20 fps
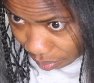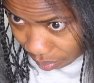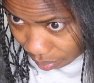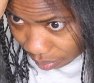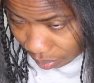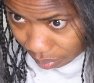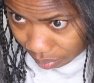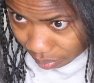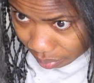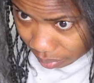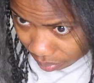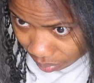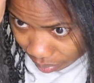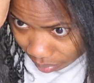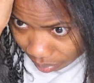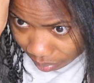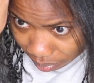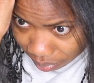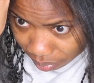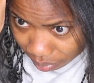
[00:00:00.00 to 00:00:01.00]
put a little
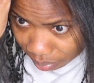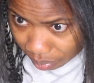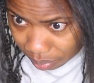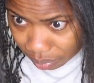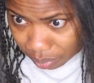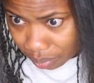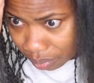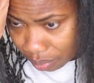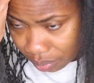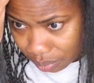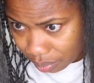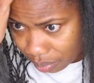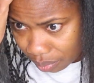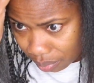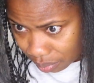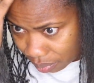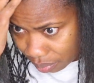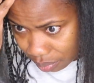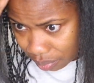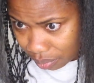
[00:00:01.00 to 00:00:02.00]
gel on there just to
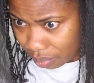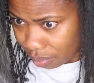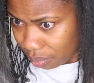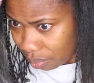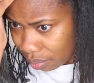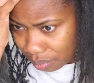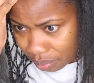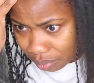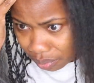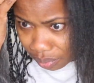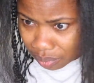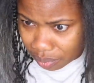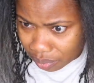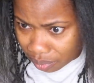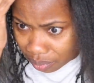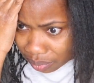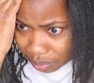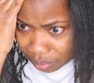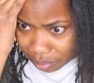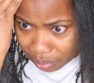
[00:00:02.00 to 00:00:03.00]
separate it out.
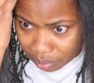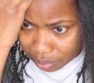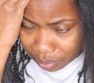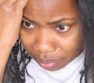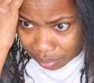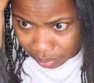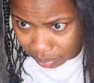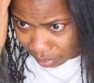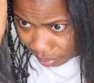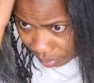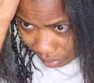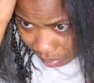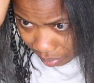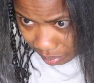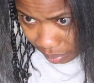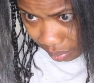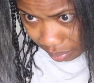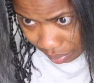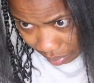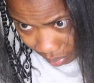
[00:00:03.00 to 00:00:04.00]
I kind of wish I hadn't used it
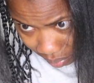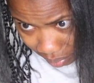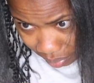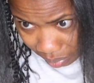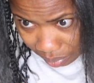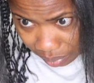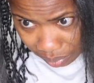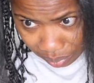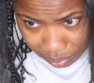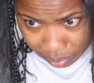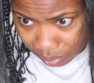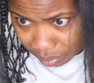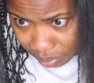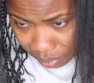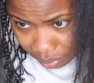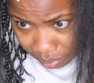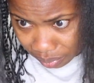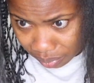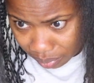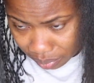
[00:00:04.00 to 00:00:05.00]
there because I put
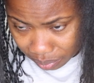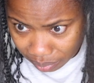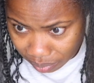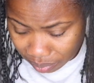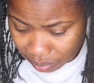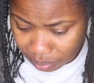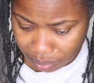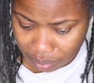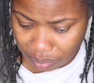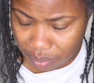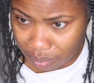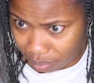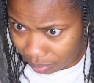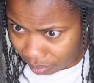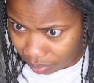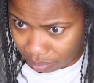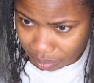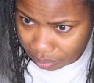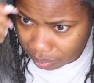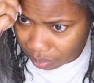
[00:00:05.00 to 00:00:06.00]
too much and it clumped up a
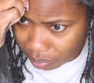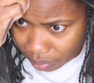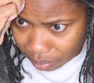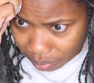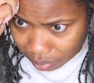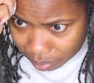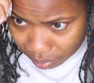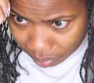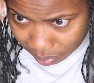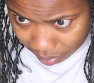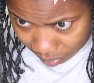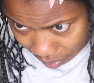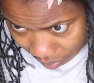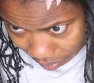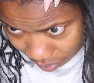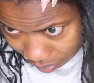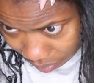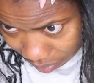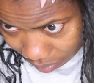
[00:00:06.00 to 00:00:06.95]
little bit, but that's okay.